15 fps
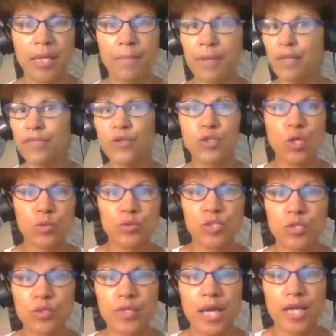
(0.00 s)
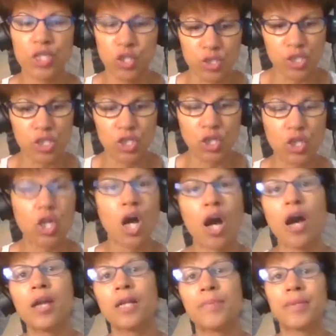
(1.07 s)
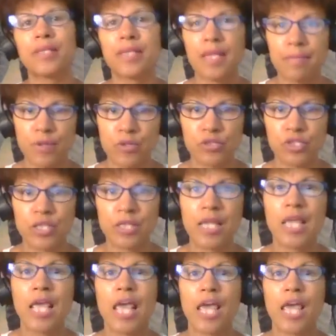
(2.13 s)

But if you don't do that, you're, you're caught up in the emotion